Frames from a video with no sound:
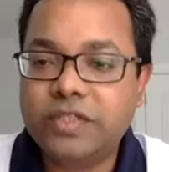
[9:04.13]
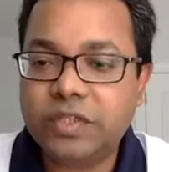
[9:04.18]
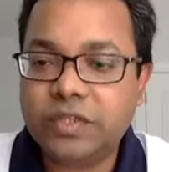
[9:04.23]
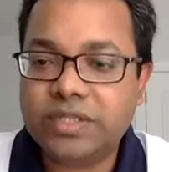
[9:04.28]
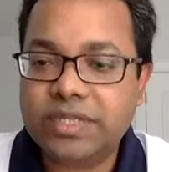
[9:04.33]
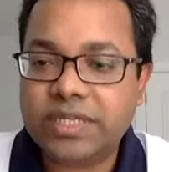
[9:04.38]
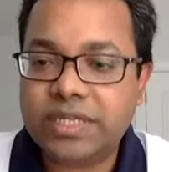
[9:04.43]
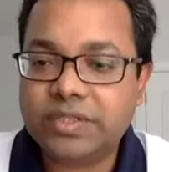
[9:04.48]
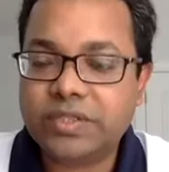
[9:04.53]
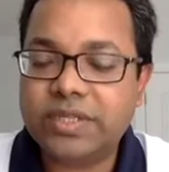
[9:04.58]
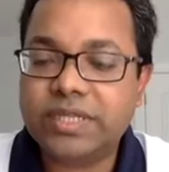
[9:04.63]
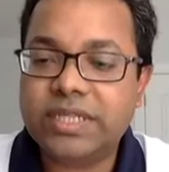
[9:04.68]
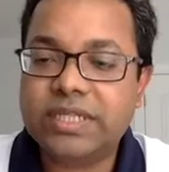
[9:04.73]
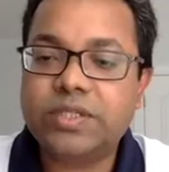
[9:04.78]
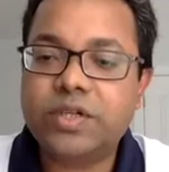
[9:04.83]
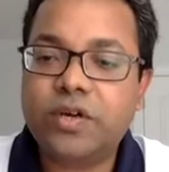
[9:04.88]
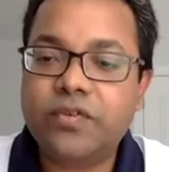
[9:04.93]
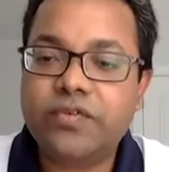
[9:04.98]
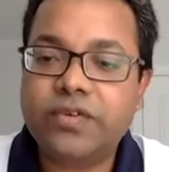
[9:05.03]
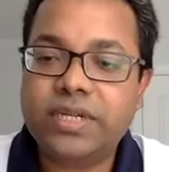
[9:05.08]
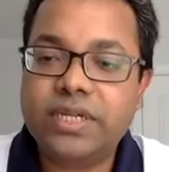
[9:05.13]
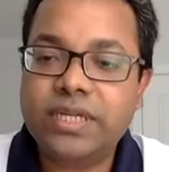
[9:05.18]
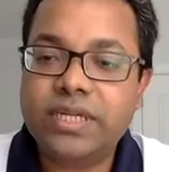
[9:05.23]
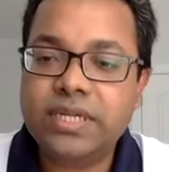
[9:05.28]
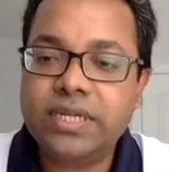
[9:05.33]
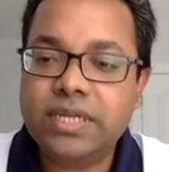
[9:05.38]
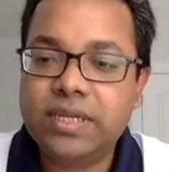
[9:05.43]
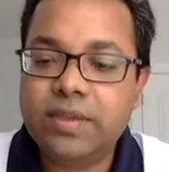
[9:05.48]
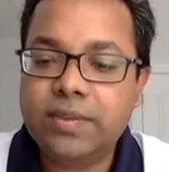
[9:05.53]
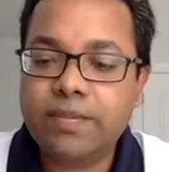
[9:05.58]
Georgia. So it is offered
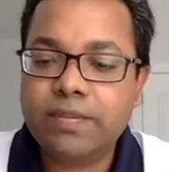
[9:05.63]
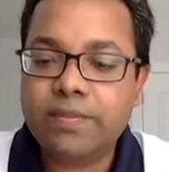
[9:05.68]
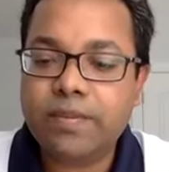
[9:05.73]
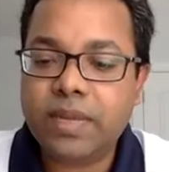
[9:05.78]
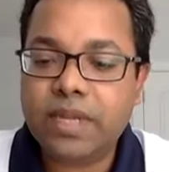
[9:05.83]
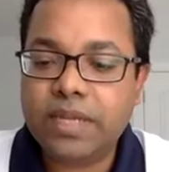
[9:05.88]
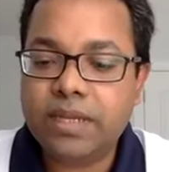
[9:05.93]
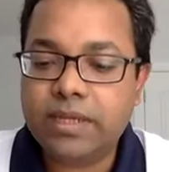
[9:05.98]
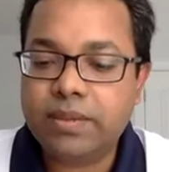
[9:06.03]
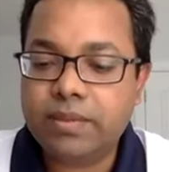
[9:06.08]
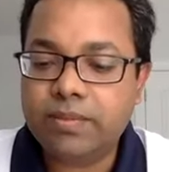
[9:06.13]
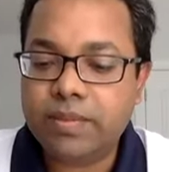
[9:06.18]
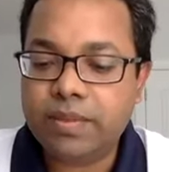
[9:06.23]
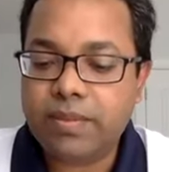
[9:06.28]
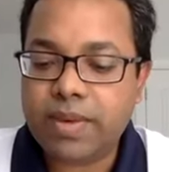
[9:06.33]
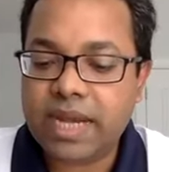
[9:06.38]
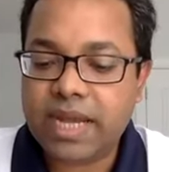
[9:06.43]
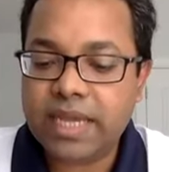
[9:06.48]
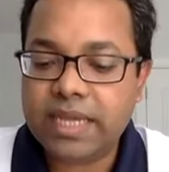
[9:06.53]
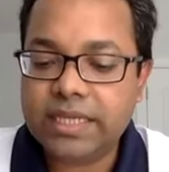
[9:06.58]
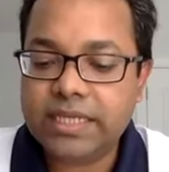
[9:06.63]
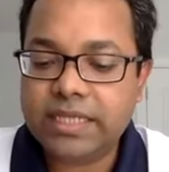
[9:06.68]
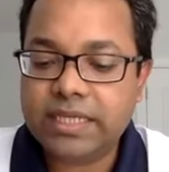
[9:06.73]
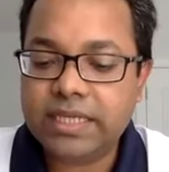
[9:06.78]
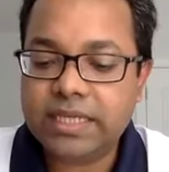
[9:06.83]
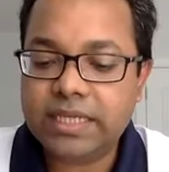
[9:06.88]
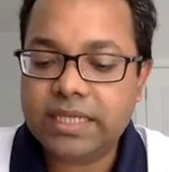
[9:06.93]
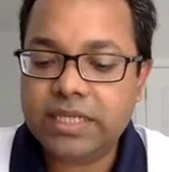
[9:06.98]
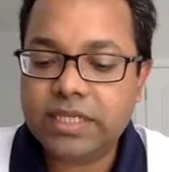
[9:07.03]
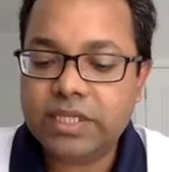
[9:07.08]
by
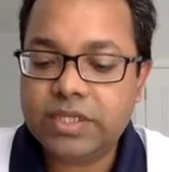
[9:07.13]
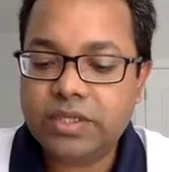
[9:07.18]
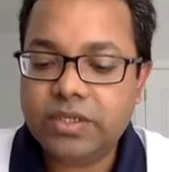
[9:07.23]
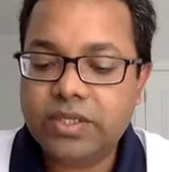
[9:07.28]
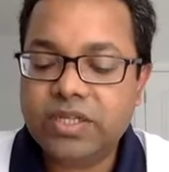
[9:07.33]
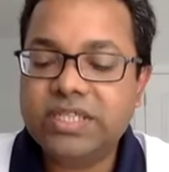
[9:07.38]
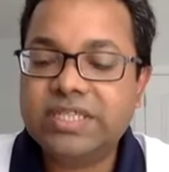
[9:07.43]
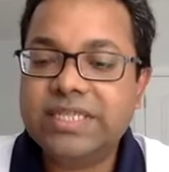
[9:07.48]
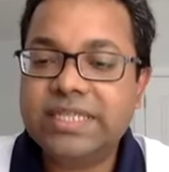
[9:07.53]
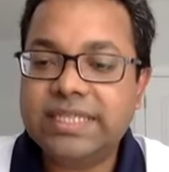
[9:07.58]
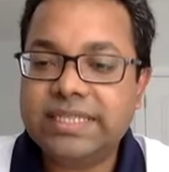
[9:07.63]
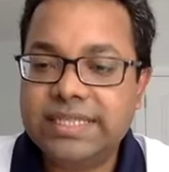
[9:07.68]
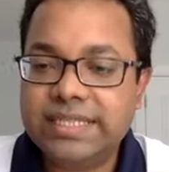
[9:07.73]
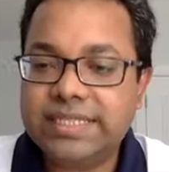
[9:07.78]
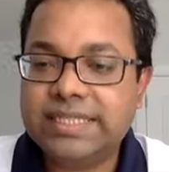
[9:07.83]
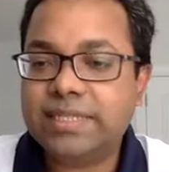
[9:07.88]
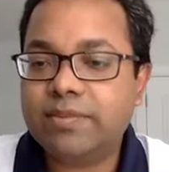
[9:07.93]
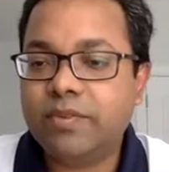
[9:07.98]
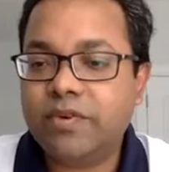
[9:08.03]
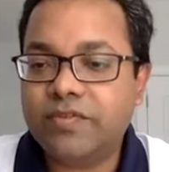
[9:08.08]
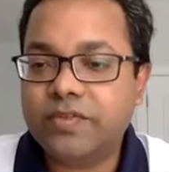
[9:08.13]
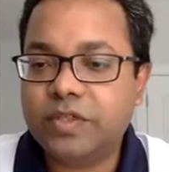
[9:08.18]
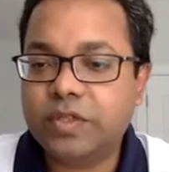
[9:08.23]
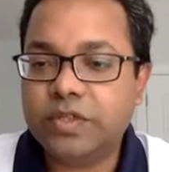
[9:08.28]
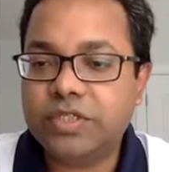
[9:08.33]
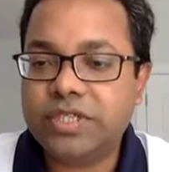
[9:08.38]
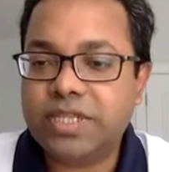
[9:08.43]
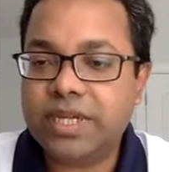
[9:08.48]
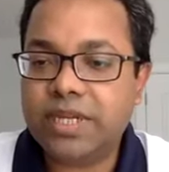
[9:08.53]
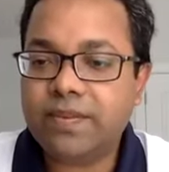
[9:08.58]
the university system of
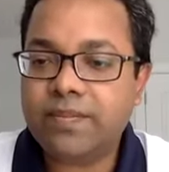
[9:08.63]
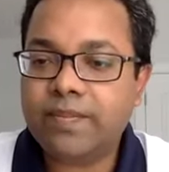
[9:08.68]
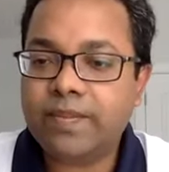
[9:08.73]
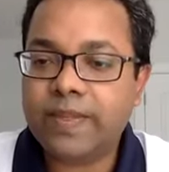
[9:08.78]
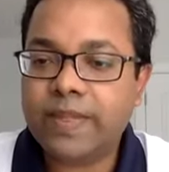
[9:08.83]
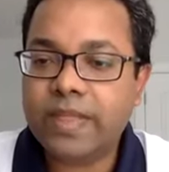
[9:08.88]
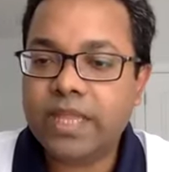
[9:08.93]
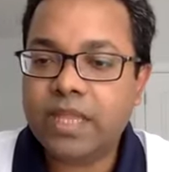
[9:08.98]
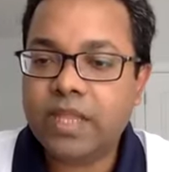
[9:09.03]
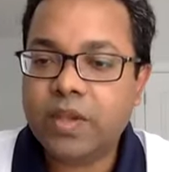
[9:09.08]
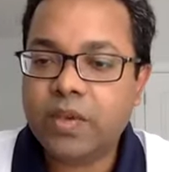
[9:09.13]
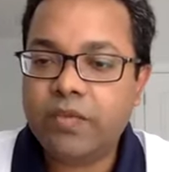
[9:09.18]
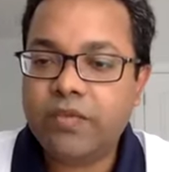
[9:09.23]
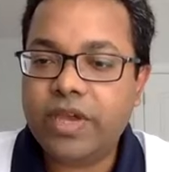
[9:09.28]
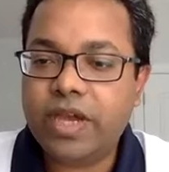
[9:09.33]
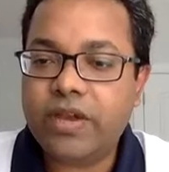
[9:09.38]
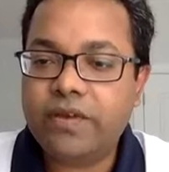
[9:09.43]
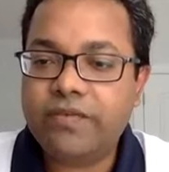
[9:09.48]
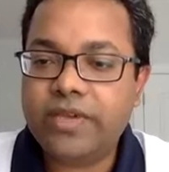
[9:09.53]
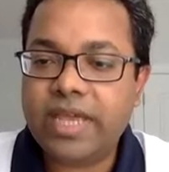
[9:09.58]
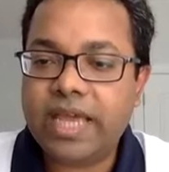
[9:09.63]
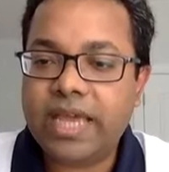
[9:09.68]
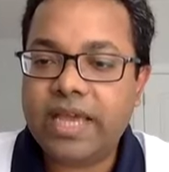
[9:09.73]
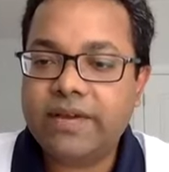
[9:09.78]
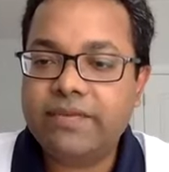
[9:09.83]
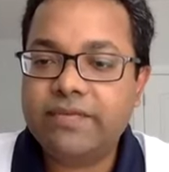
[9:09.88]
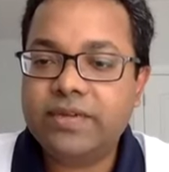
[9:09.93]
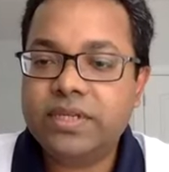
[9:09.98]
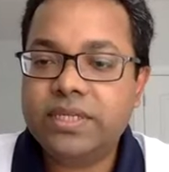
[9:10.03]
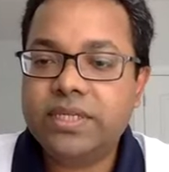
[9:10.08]
Georgia, where we
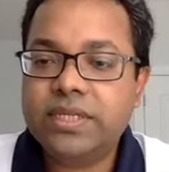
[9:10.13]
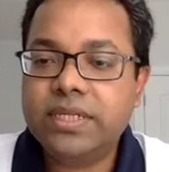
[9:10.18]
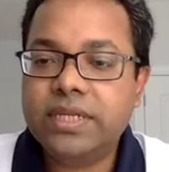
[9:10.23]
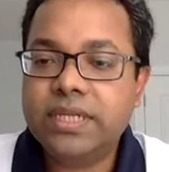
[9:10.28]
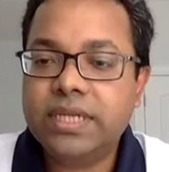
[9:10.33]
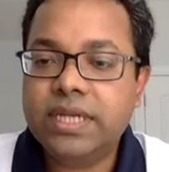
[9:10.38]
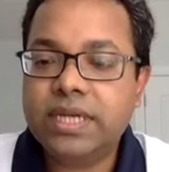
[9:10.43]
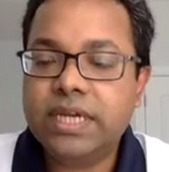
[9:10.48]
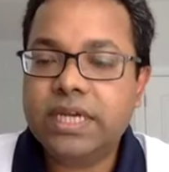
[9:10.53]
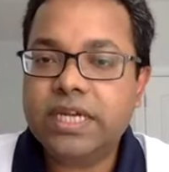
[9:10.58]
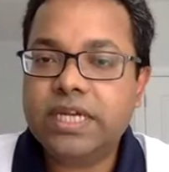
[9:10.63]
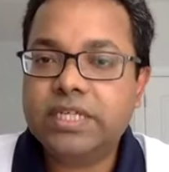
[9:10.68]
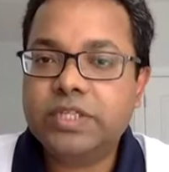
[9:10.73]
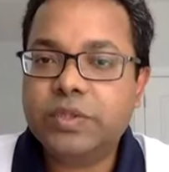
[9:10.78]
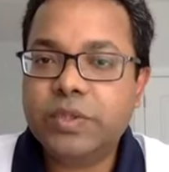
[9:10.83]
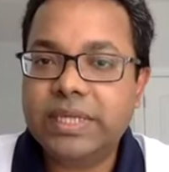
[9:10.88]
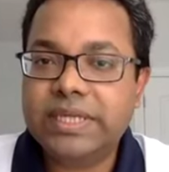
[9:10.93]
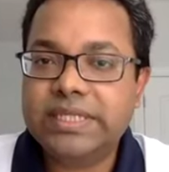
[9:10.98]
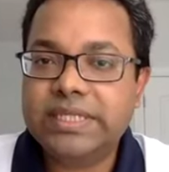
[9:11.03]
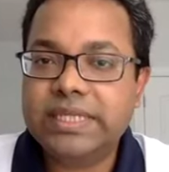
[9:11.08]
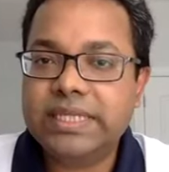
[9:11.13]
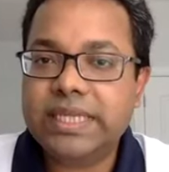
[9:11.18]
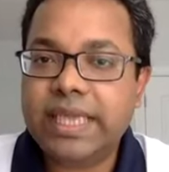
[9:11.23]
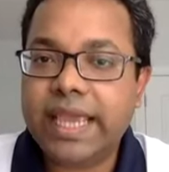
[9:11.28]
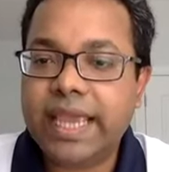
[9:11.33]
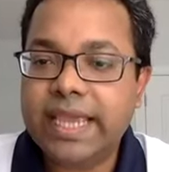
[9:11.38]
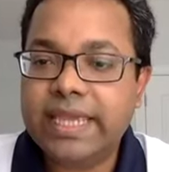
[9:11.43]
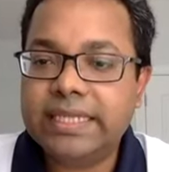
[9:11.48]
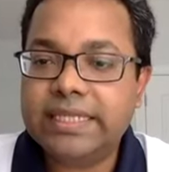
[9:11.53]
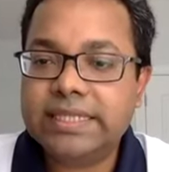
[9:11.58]
have
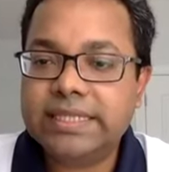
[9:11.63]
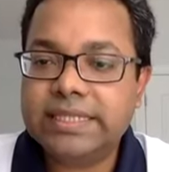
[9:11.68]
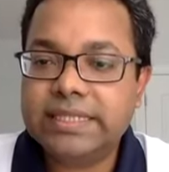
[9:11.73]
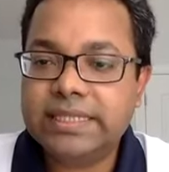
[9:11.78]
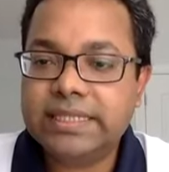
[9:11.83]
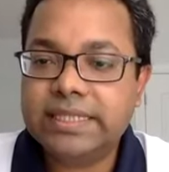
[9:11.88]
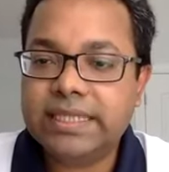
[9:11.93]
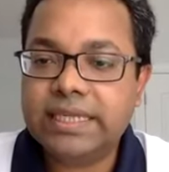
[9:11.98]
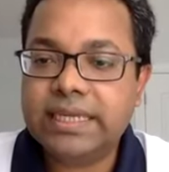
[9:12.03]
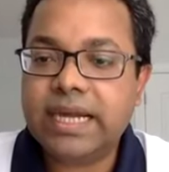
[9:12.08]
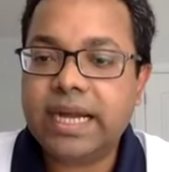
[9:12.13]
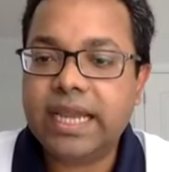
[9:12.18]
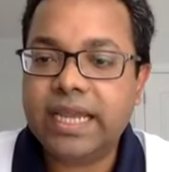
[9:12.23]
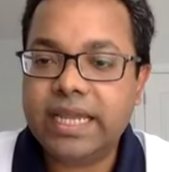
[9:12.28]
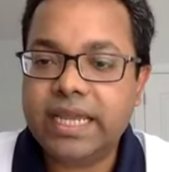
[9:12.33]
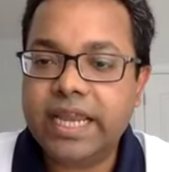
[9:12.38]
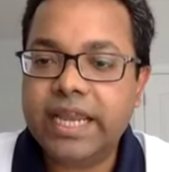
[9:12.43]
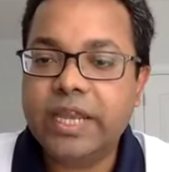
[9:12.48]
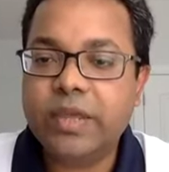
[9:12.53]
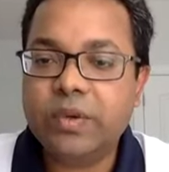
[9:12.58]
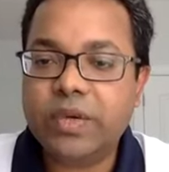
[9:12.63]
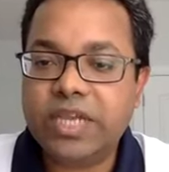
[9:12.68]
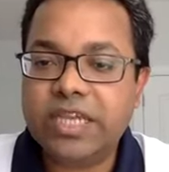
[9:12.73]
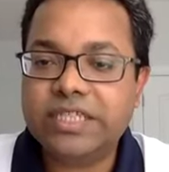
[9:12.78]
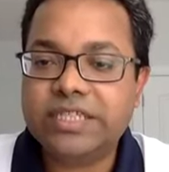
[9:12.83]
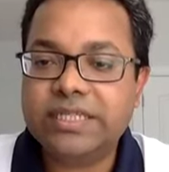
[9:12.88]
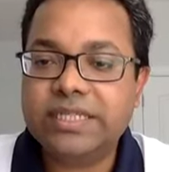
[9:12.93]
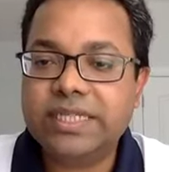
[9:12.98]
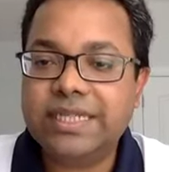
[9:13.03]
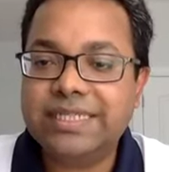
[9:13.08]
28 higher
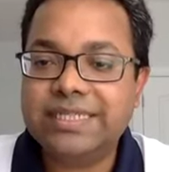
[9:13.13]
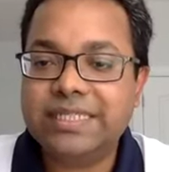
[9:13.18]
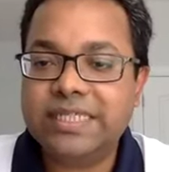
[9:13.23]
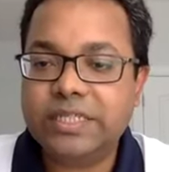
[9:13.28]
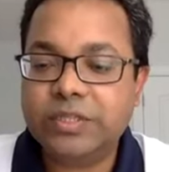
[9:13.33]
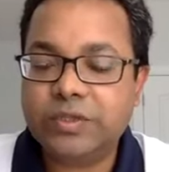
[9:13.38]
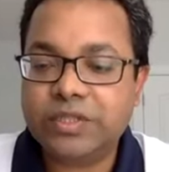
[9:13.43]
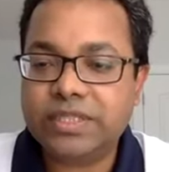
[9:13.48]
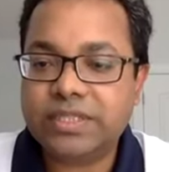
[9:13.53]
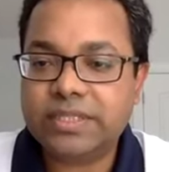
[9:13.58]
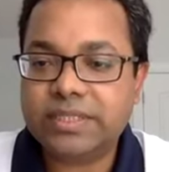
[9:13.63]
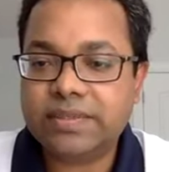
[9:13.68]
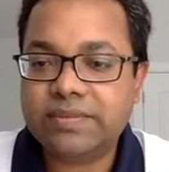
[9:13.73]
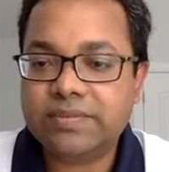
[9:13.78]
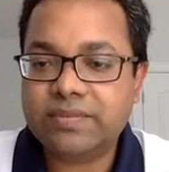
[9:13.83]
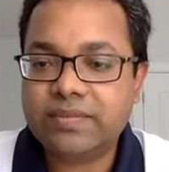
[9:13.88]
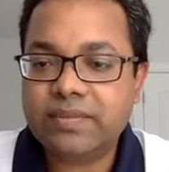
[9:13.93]
education institutions.